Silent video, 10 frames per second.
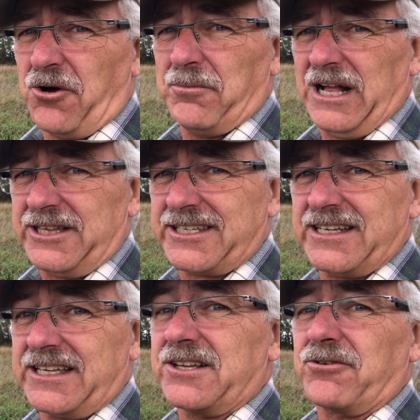
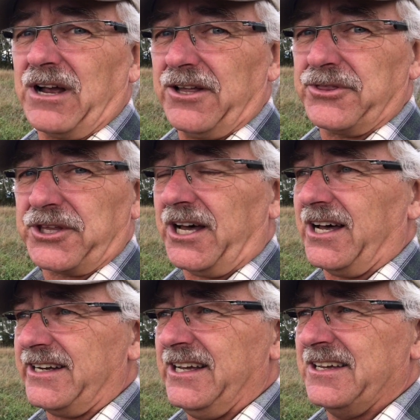melted and the ground
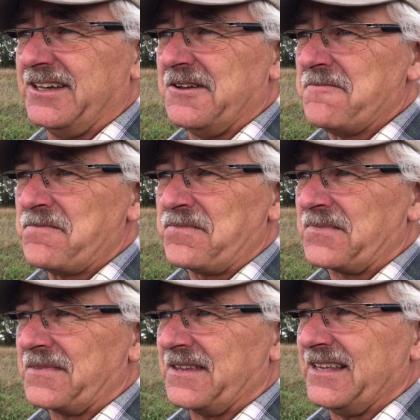thawed,
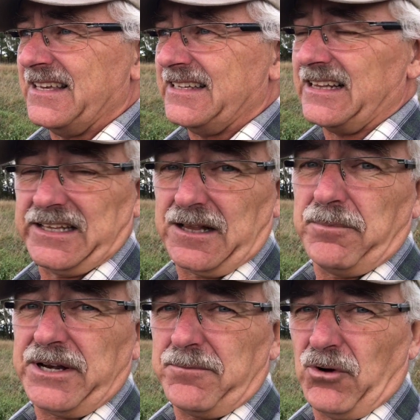the little
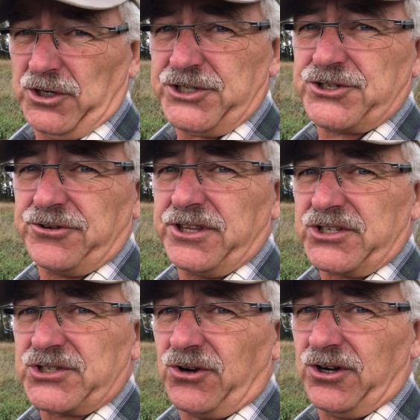bit of moisture in the
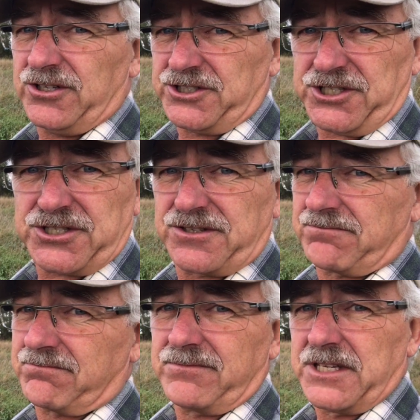soil just
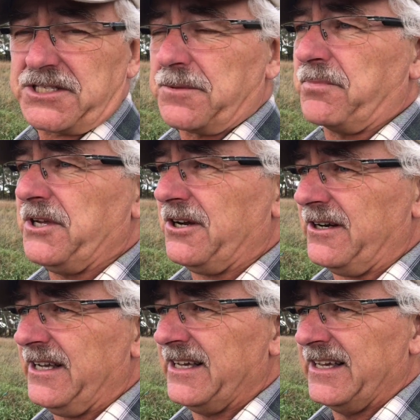
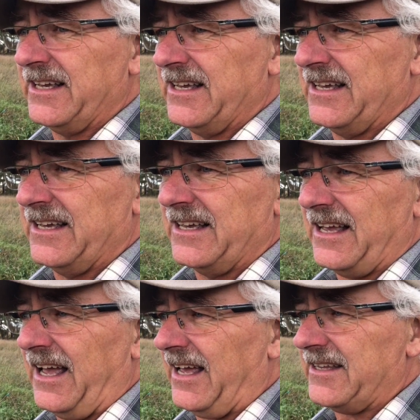disappeared,
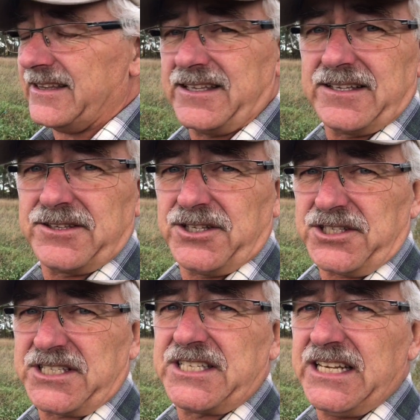and the
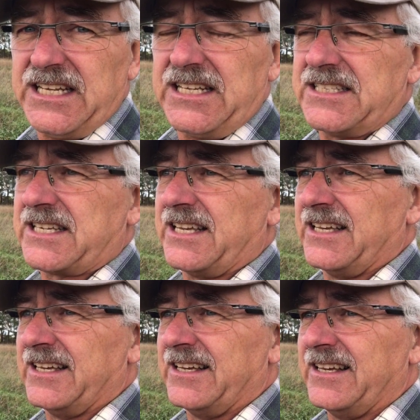seeds
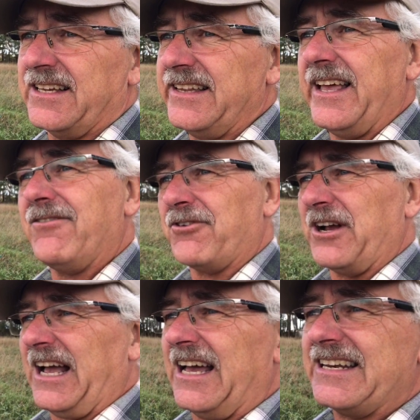never
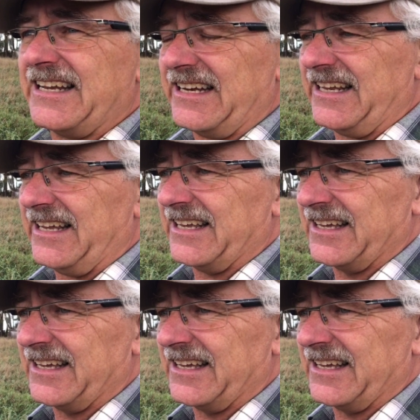had any